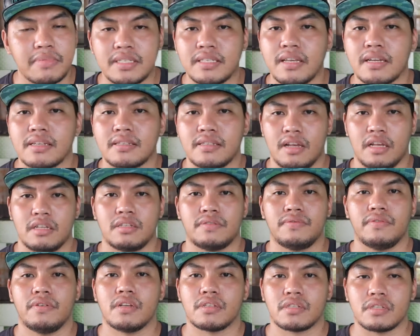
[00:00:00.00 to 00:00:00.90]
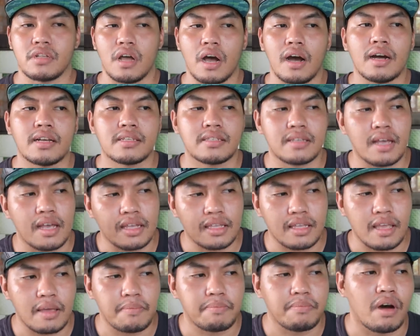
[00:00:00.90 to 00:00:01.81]
be successful as long as i
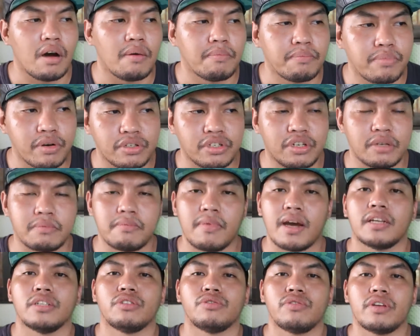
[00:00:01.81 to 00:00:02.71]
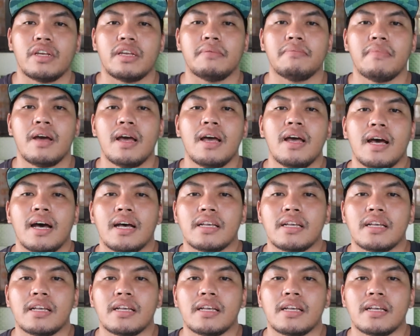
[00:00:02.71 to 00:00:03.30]
keep on pushing my dream